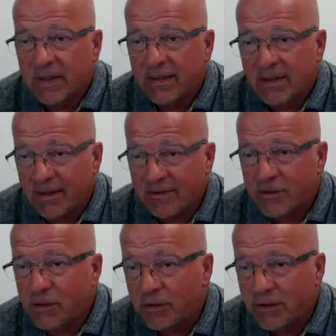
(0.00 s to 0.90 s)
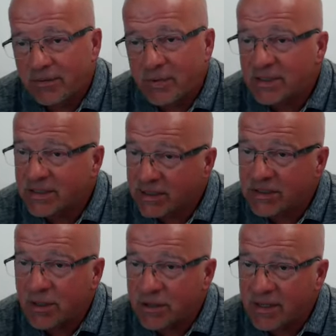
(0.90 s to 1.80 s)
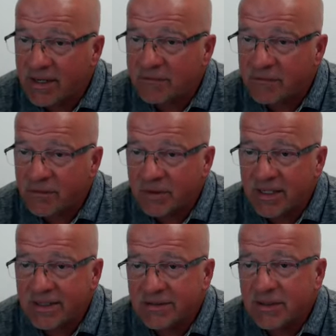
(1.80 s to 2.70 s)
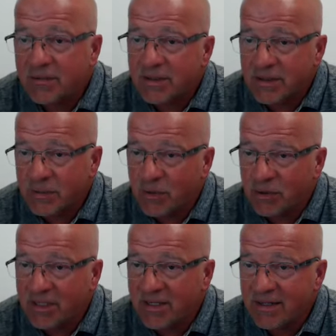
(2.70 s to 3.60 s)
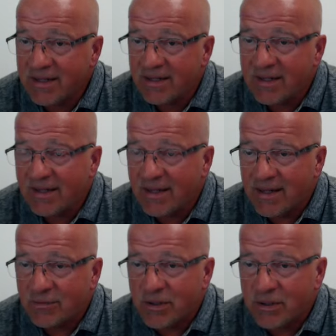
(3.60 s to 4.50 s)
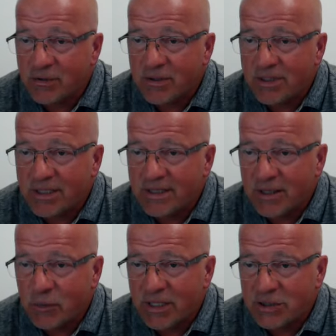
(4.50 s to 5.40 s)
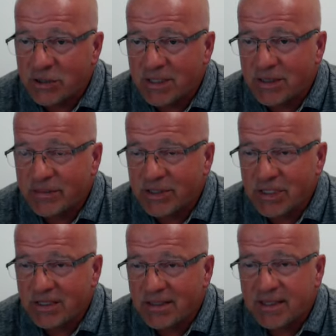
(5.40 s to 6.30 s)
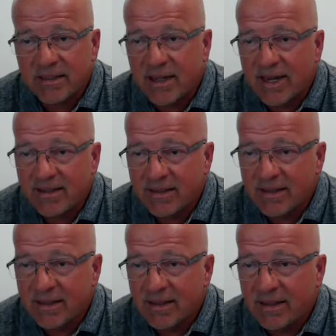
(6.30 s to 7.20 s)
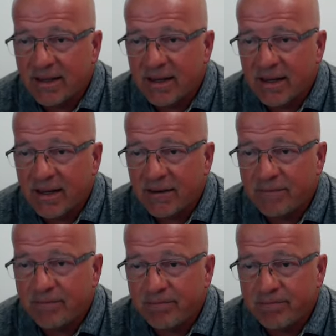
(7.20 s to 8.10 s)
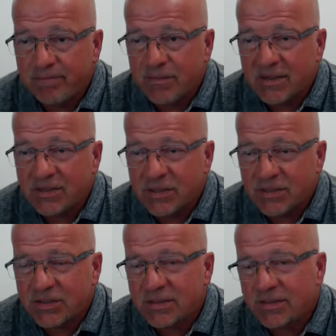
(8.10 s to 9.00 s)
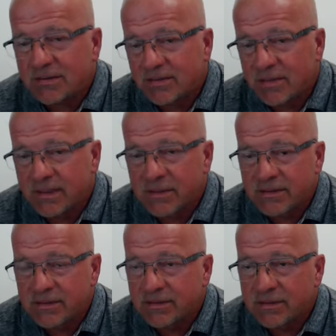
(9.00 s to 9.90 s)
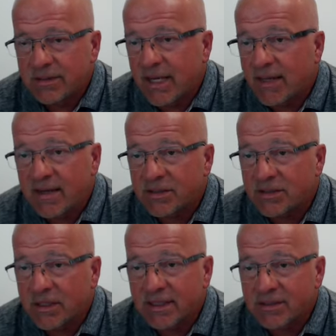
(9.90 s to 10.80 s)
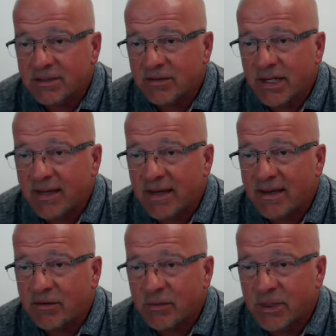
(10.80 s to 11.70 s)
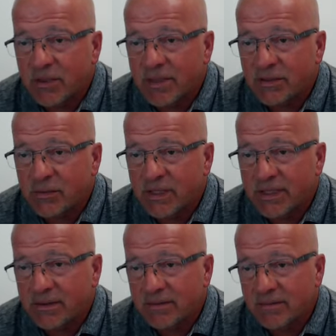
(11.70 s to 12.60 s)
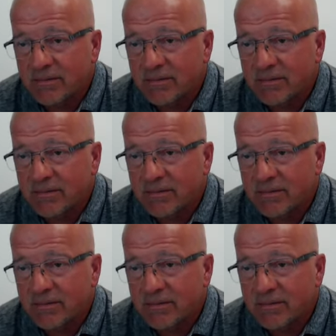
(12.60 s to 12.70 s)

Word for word: as you know, business is hard enough when things are going smoothly, and when you throw a, a wrench into the machine like that, um, it just it, it's chaos. I guess a little chaotic would be the best way to